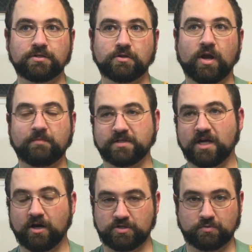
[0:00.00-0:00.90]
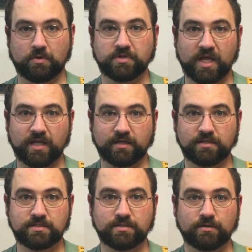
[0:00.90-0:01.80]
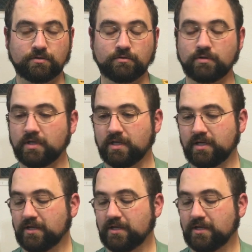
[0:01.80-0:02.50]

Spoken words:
to go have my tires rotated, so